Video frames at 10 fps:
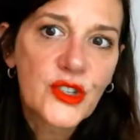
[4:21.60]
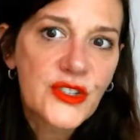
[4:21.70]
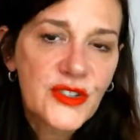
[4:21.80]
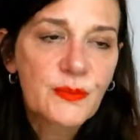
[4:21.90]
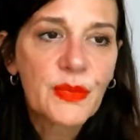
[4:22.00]

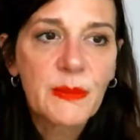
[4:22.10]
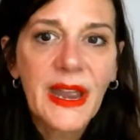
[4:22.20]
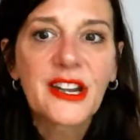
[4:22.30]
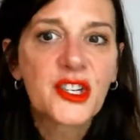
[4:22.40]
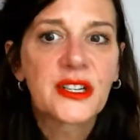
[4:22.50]
just
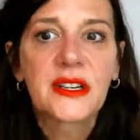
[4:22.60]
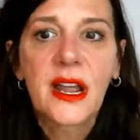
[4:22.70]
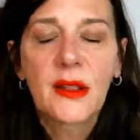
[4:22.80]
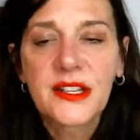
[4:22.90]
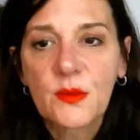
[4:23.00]
be
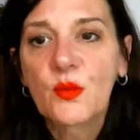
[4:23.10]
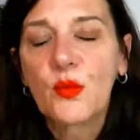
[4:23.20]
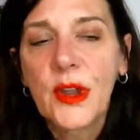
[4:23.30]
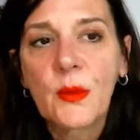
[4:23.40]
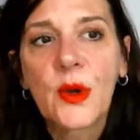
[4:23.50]
patient. Now,
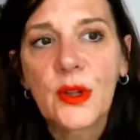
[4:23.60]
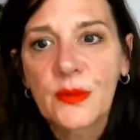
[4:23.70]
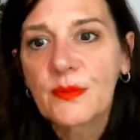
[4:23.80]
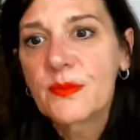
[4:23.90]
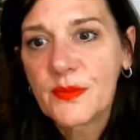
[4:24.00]
we
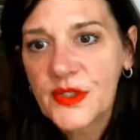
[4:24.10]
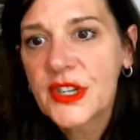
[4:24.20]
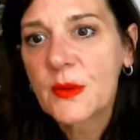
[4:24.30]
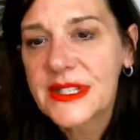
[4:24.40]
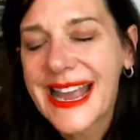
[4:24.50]
will
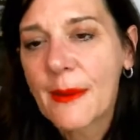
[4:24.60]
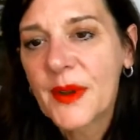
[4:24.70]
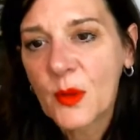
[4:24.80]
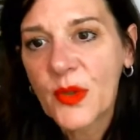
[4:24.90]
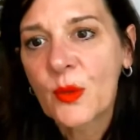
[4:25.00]
see what's
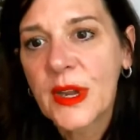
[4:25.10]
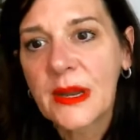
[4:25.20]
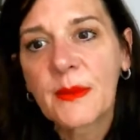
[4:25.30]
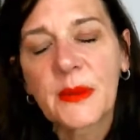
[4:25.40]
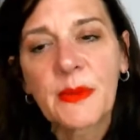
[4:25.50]
happening with
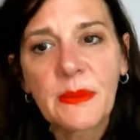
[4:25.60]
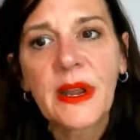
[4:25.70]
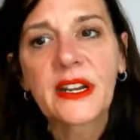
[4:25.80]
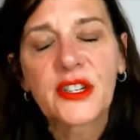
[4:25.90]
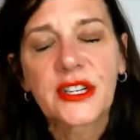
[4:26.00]
reading, but be
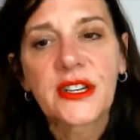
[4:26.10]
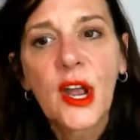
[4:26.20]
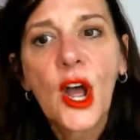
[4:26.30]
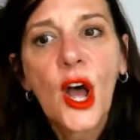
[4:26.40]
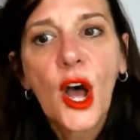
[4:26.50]
patient.
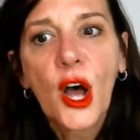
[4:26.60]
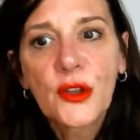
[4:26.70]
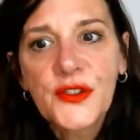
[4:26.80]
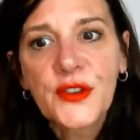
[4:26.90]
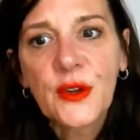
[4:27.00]

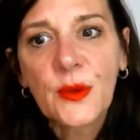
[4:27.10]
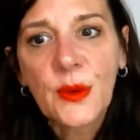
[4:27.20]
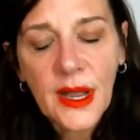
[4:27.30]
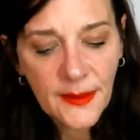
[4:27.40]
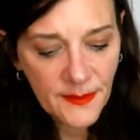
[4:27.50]
Also,
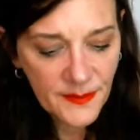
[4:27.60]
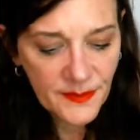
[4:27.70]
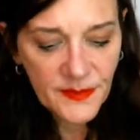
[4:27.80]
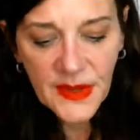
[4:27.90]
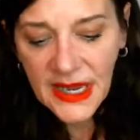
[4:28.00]

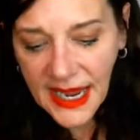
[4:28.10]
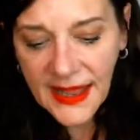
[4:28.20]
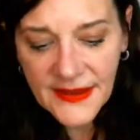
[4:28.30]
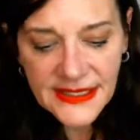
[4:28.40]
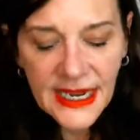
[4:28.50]

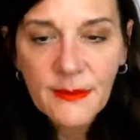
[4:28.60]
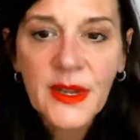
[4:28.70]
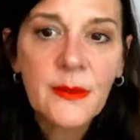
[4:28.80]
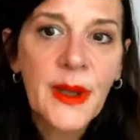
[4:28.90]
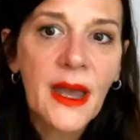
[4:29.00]
again, this can be
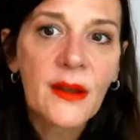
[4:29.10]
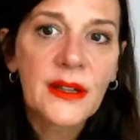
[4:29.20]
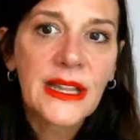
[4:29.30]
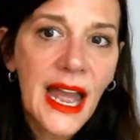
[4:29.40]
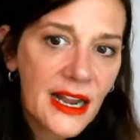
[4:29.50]
about
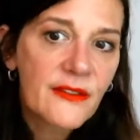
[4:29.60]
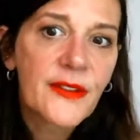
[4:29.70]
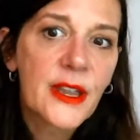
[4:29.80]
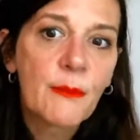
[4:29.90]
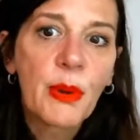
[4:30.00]
lack of
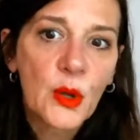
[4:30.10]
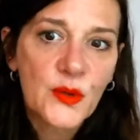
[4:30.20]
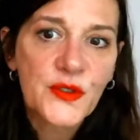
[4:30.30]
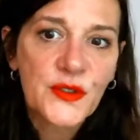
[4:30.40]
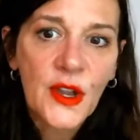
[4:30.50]

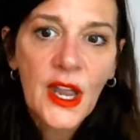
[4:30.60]
impulse